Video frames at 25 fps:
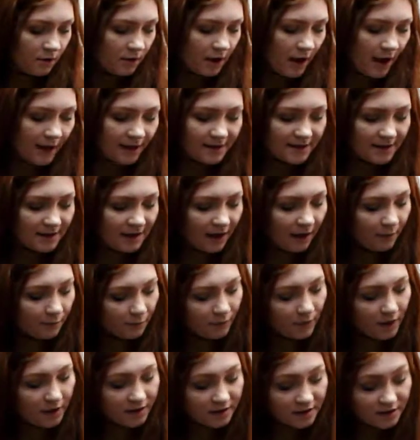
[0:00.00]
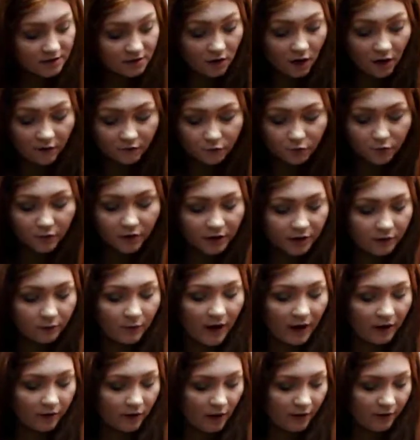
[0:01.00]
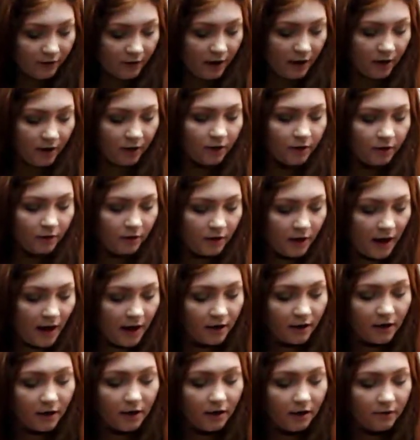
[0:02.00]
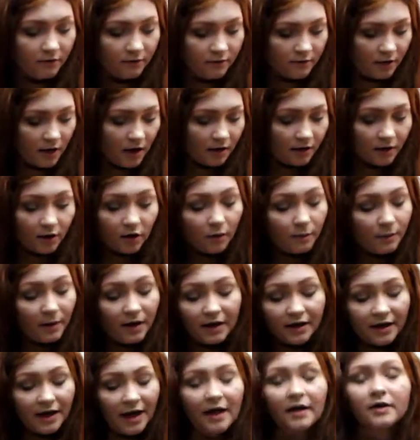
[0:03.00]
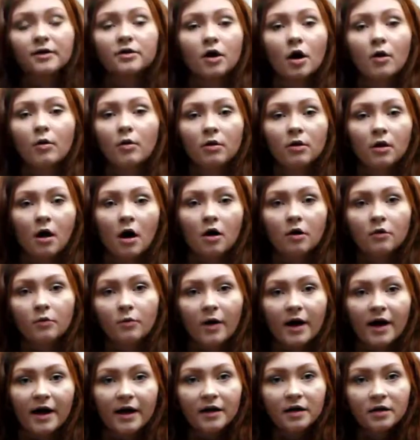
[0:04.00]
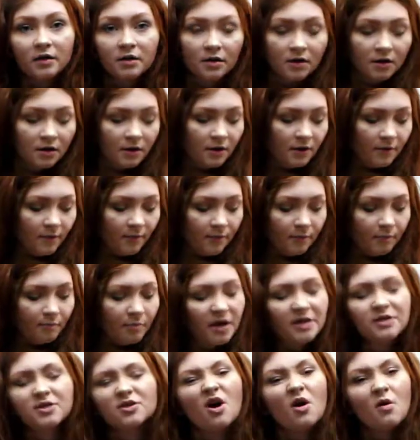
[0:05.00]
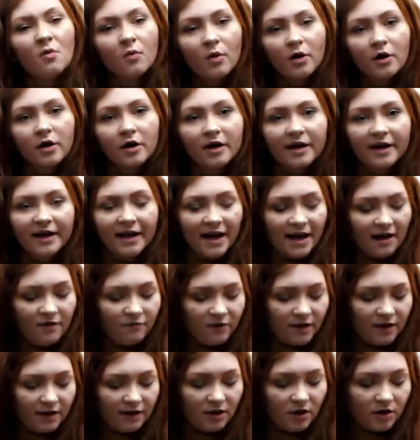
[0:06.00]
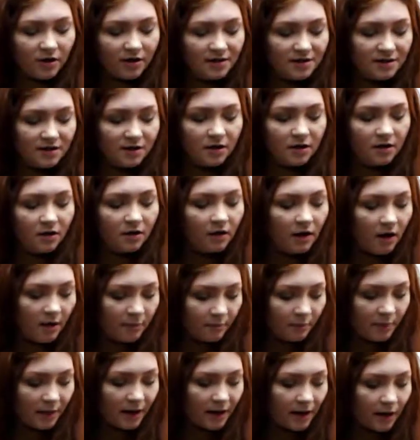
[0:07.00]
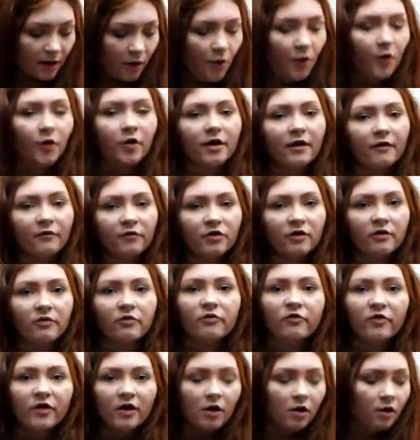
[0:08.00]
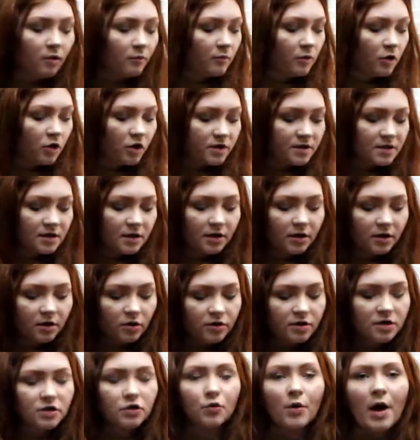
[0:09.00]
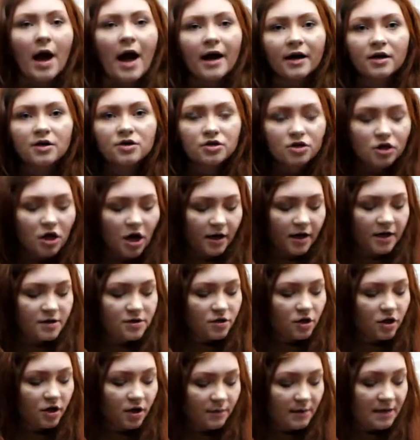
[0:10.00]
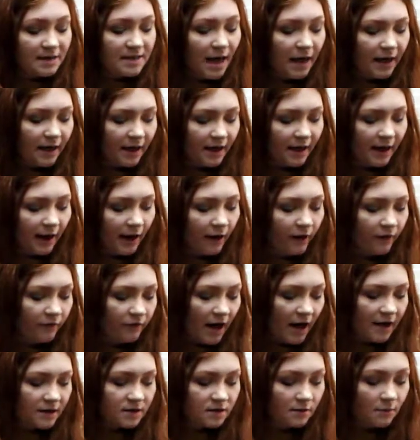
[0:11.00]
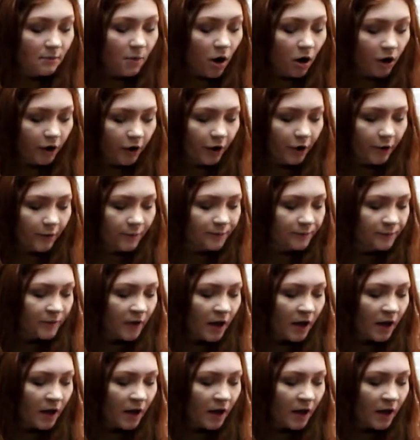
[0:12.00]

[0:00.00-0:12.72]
And see, it dissolved pretty well on there. And a little bit can go a long way. But don't worry if it looks clumpy or if the film looks a little too extra, because you're going to be taking care of that tomorrow.